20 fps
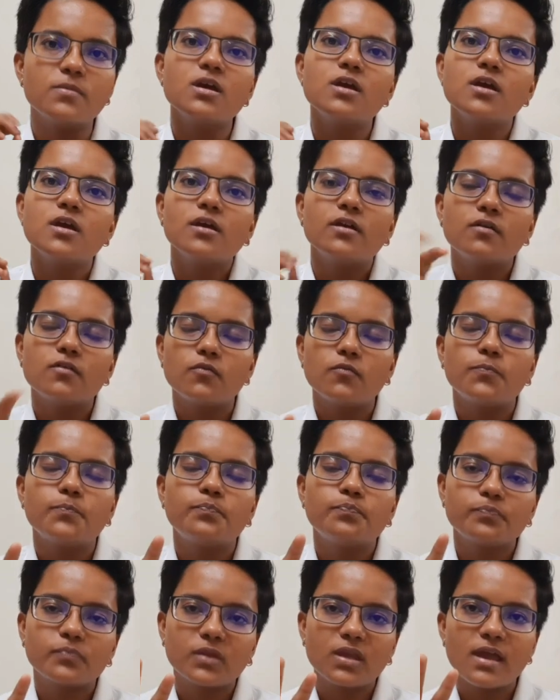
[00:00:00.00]
them.
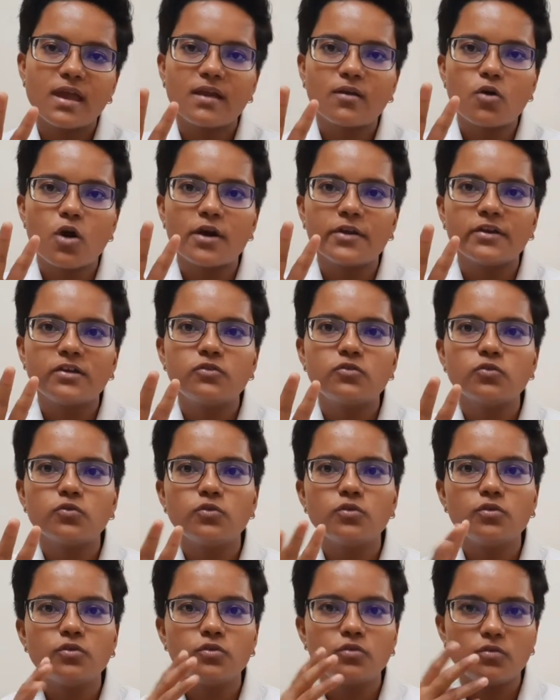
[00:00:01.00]
According to
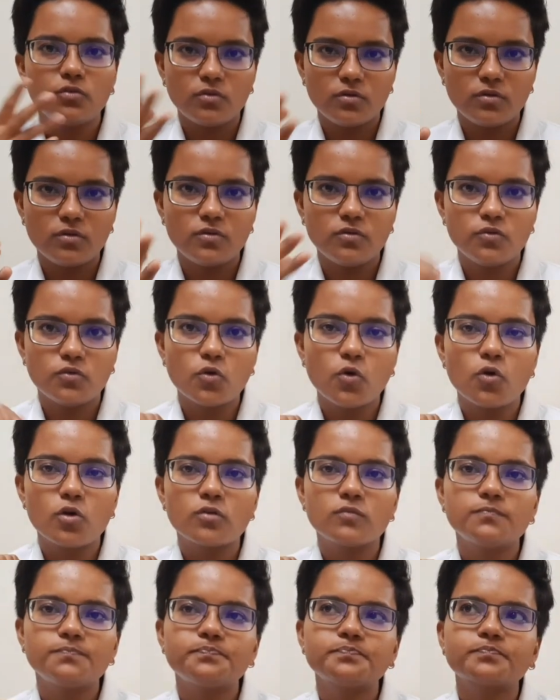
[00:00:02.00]

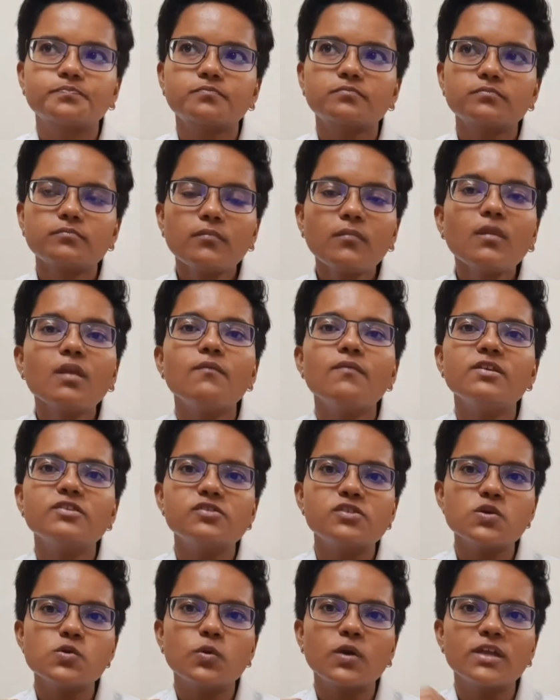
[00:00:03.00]
your
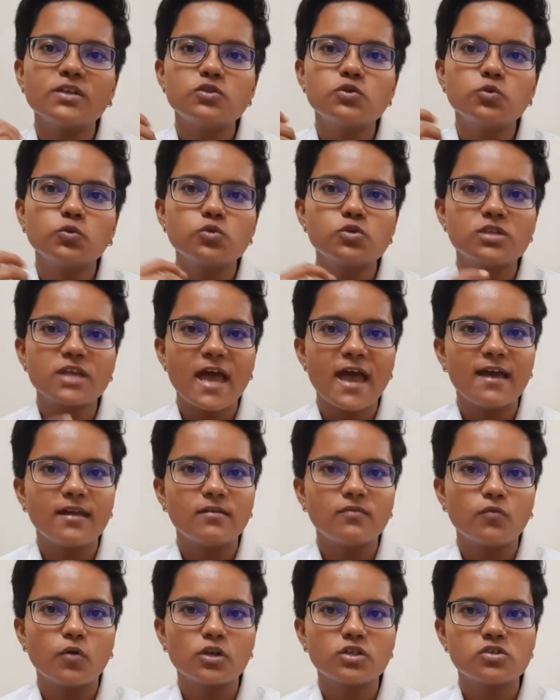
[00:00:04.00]
this, you can choose
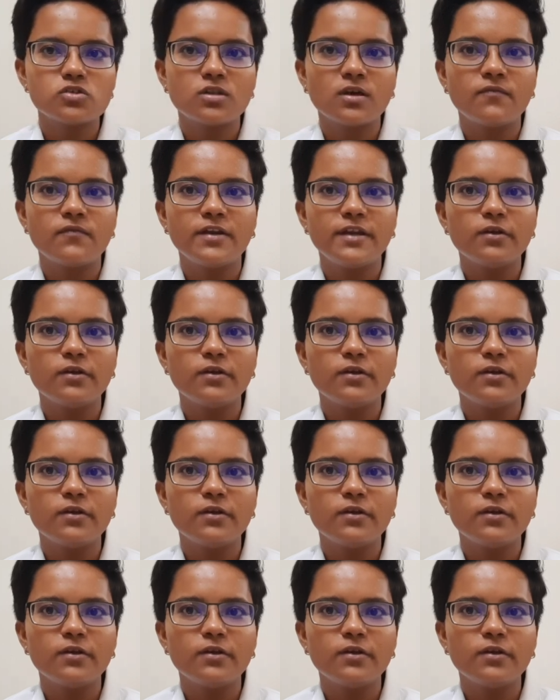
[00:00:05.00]
and watch the